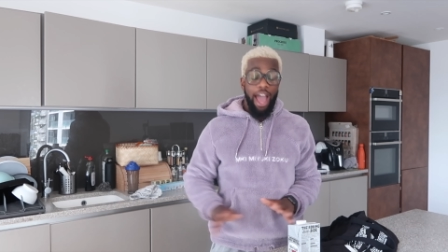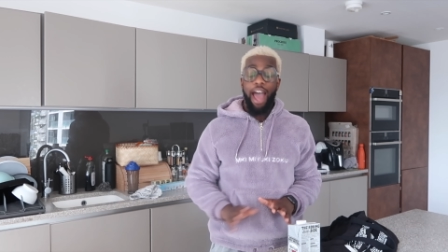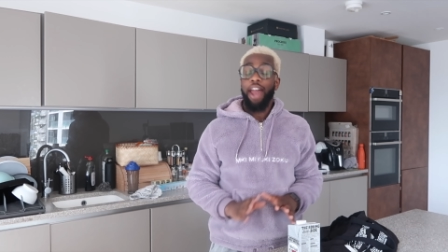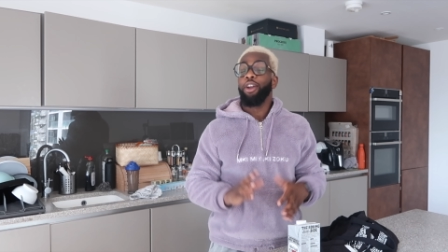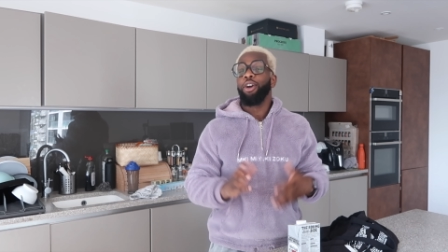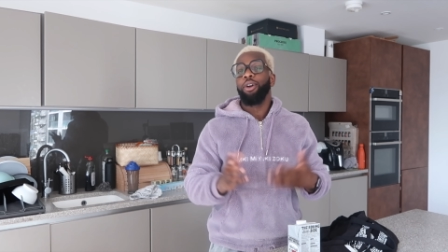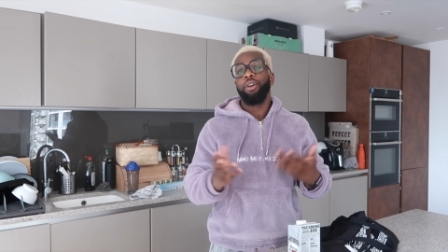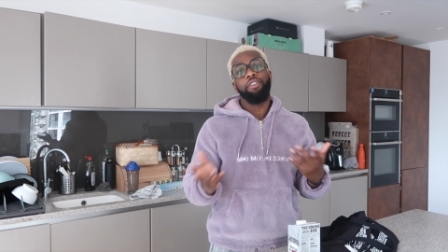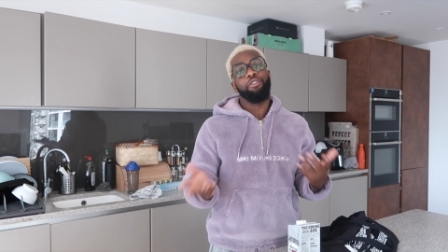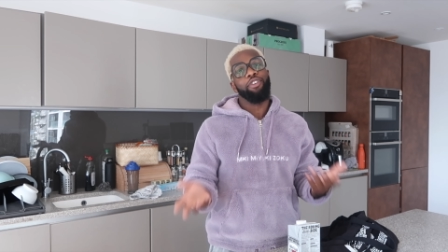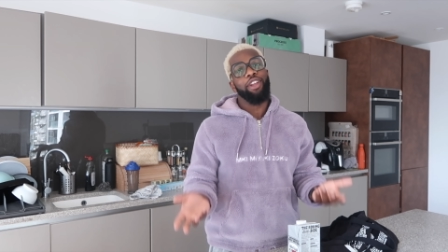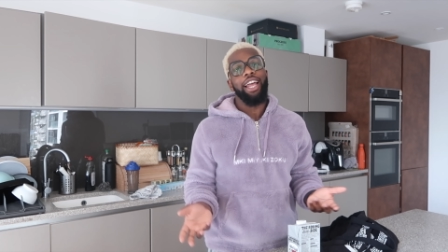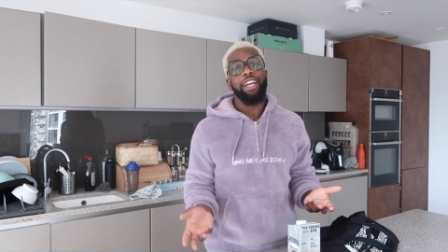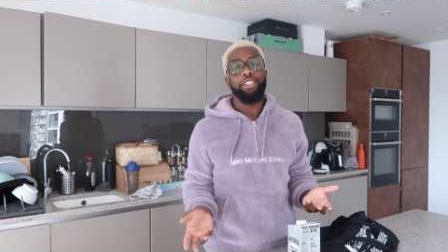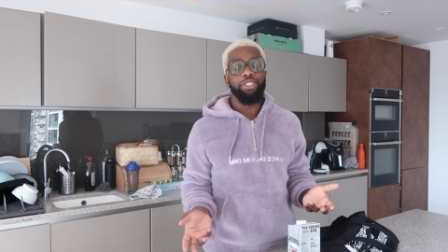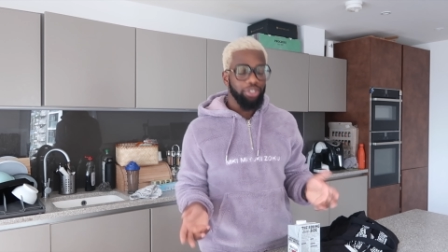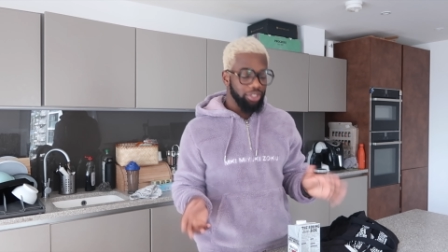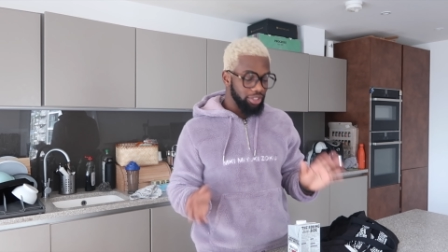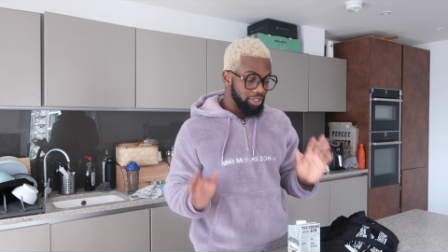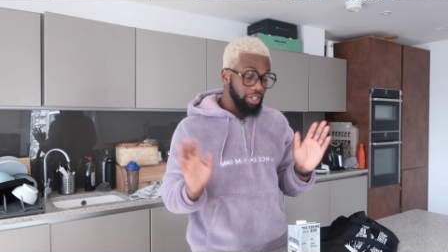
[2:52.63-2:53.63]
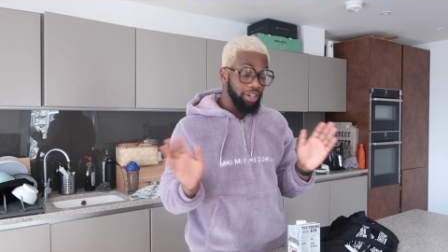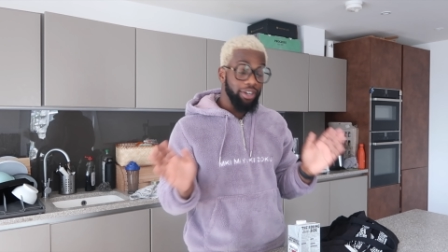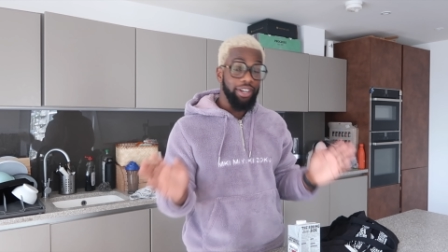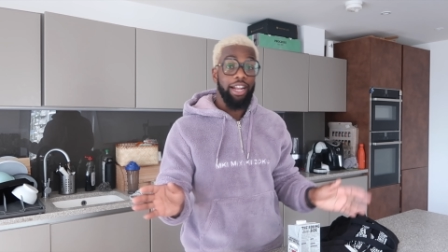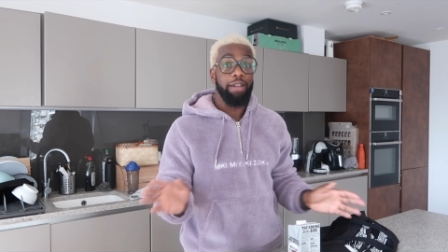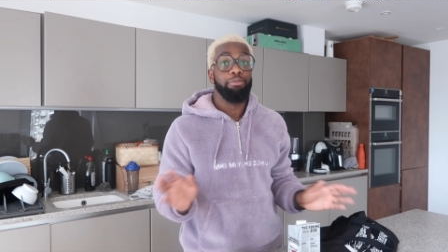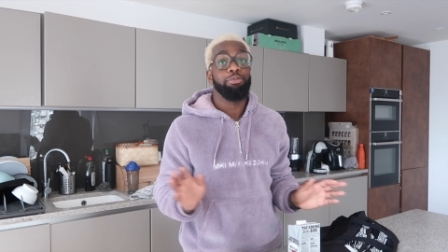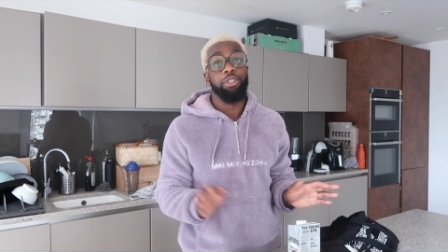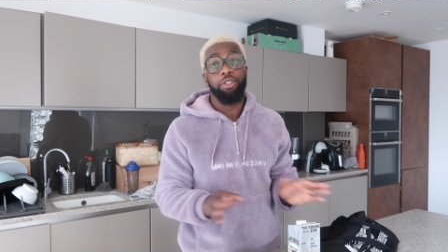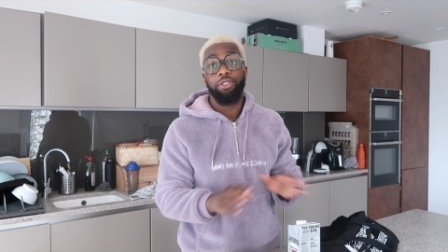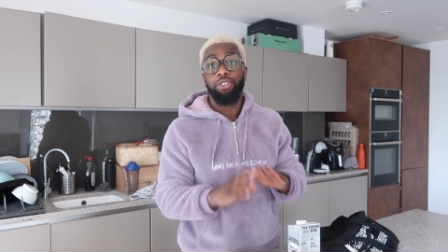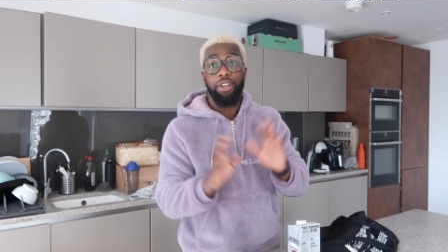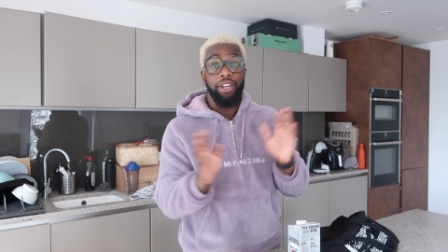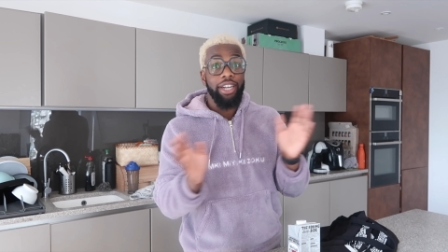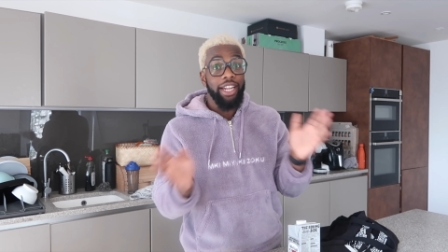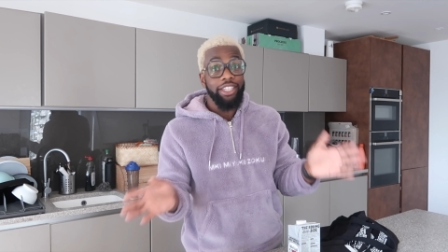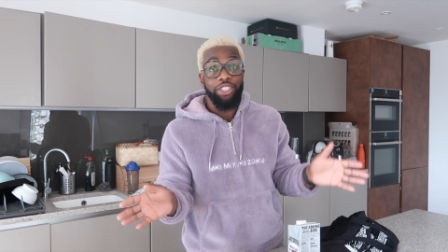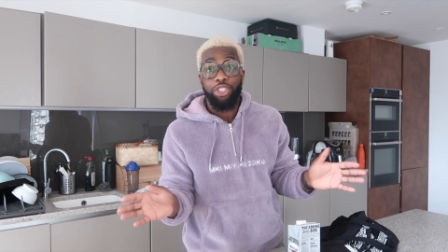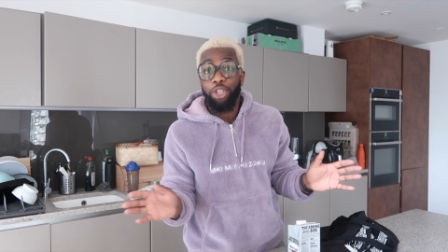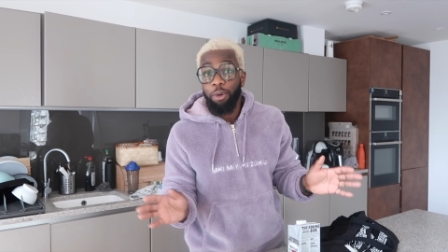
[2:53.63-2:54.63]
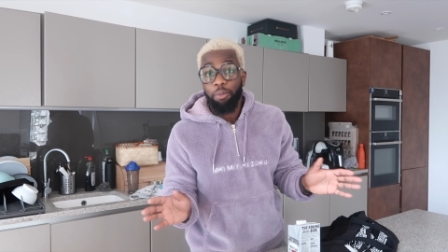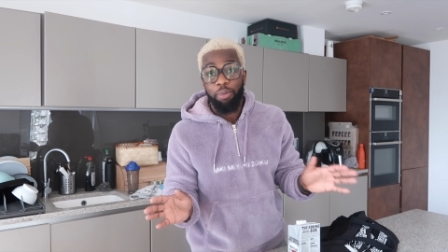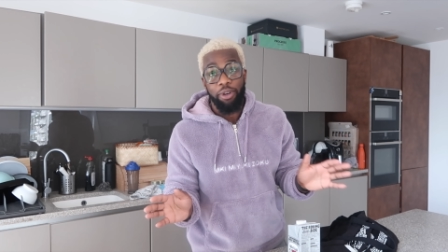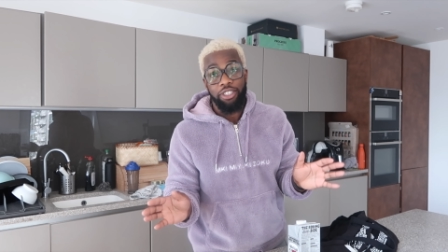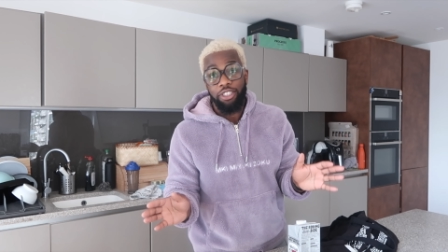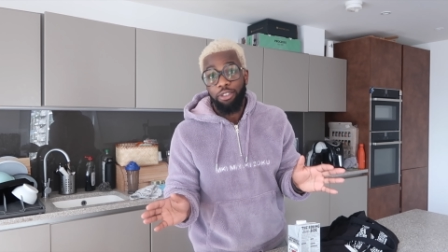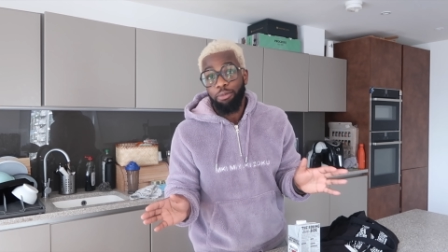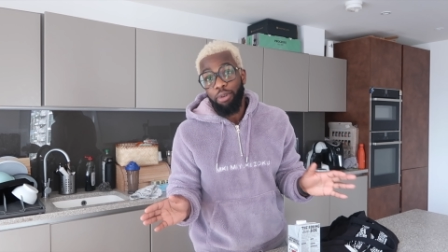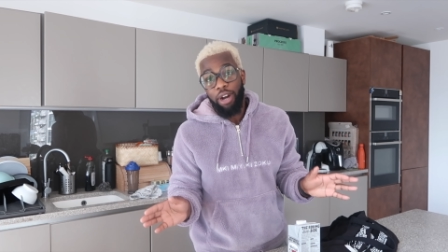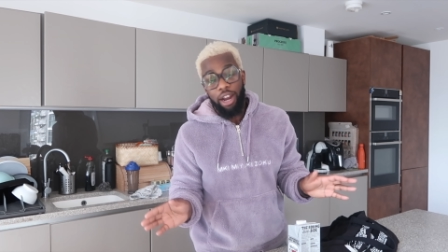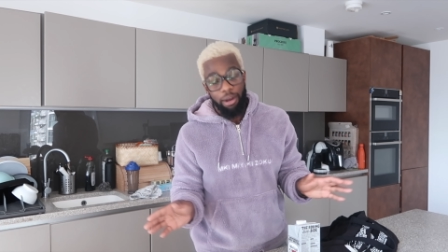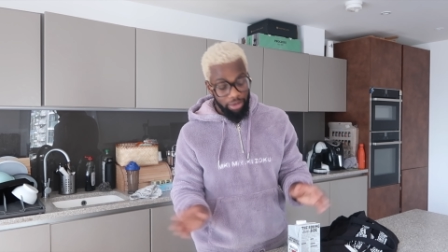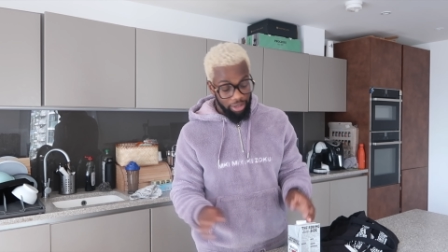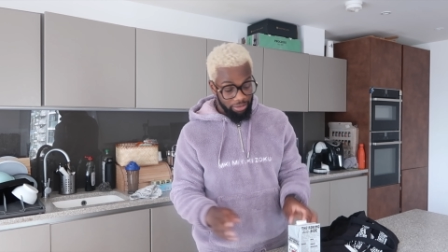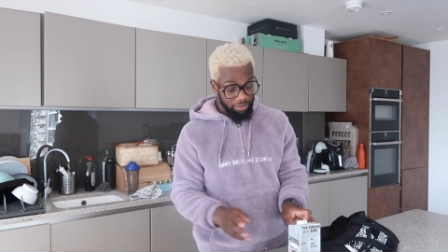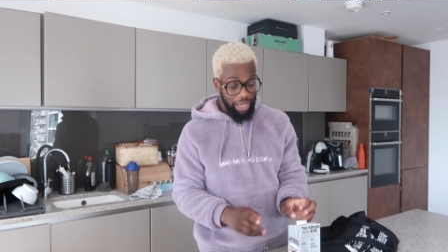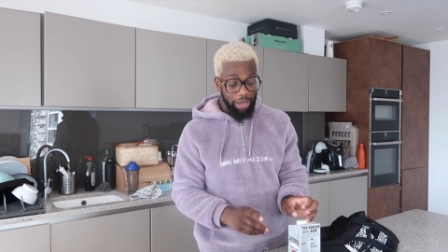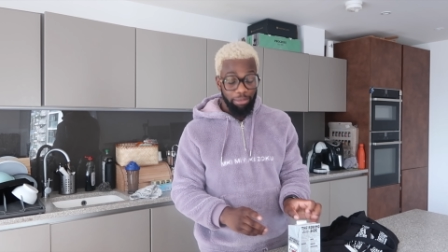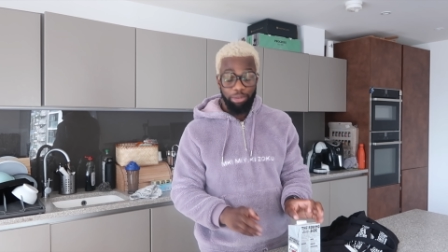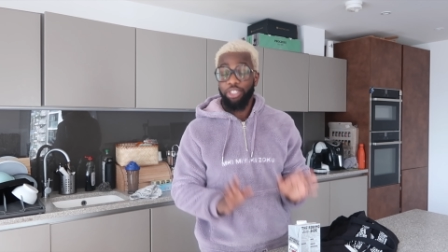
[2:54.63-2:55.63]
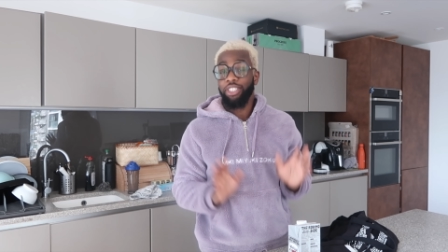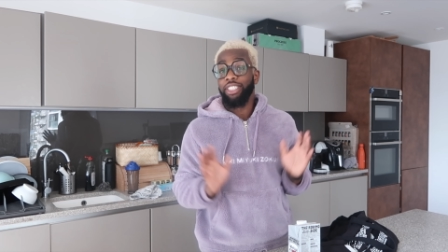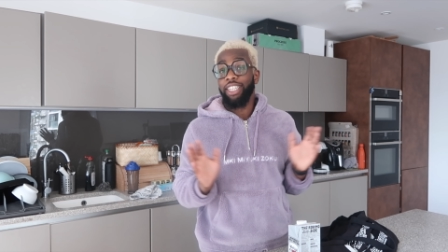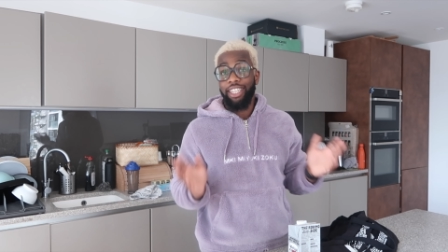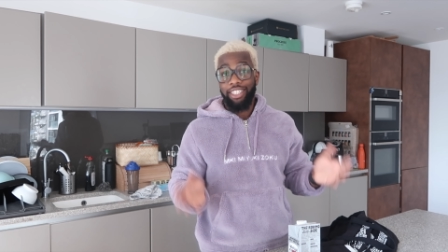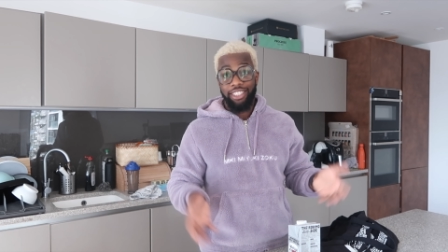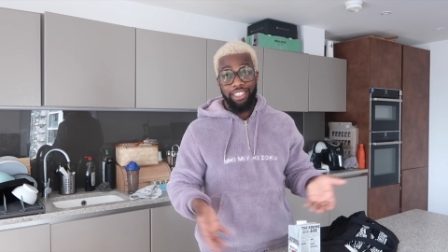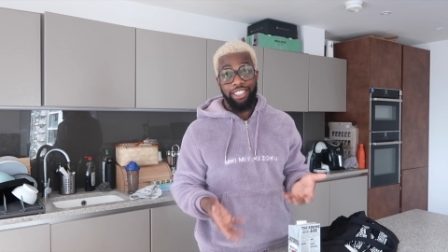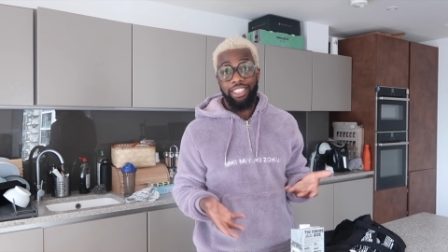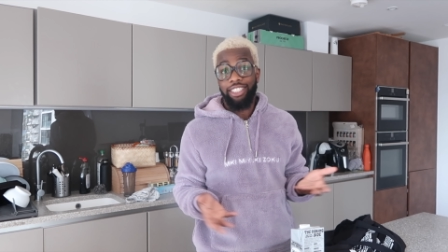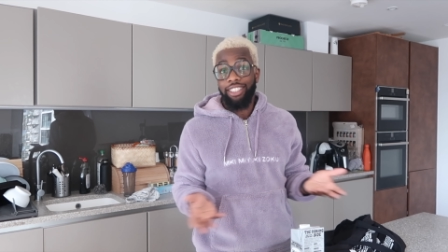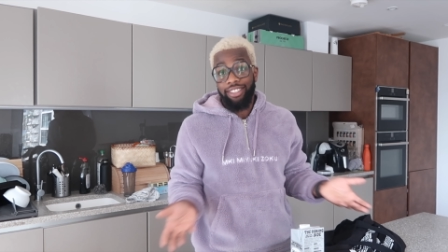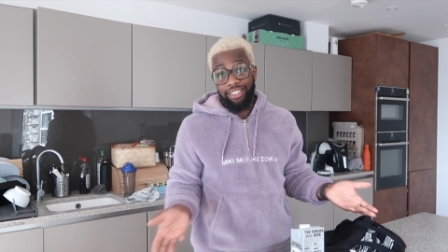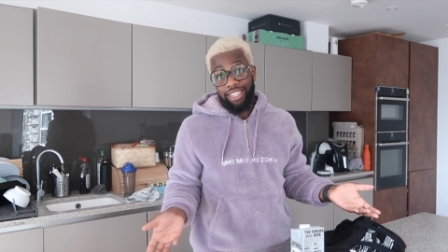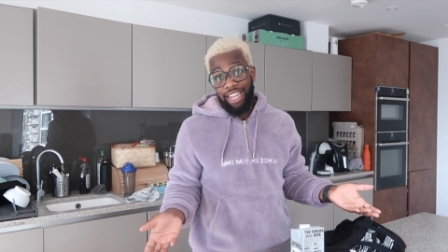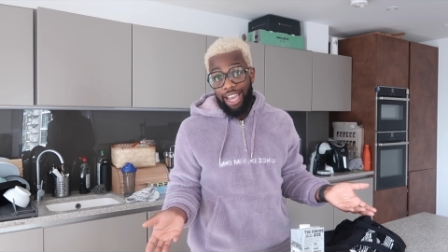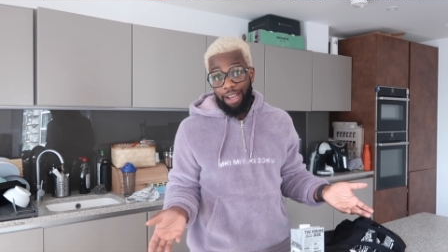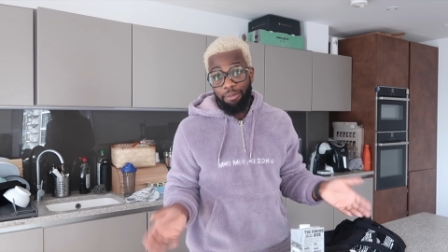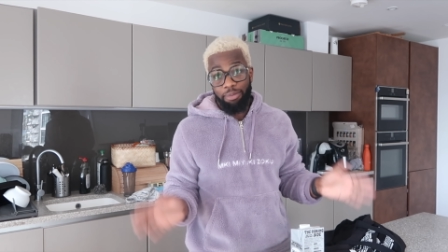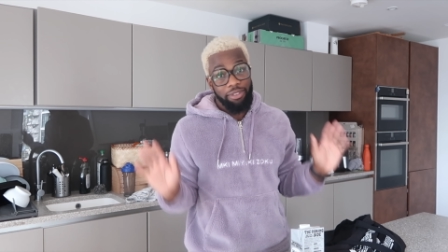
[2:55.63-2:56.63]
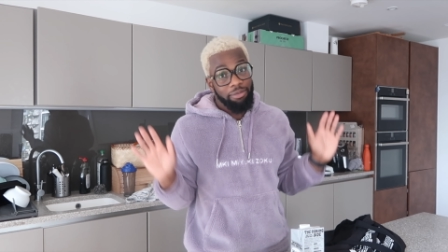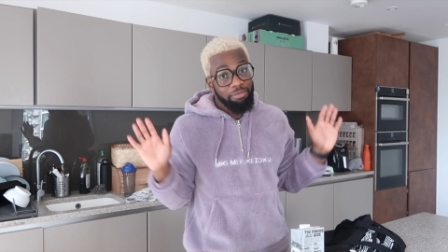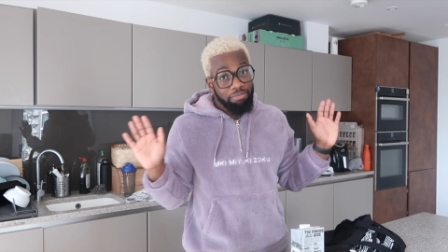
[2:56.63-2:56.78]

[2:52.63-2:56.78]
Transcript: I know, if you're lactose intolerant, I'm so sorry, that's your impression problem. I'm just saying the cheese slaps.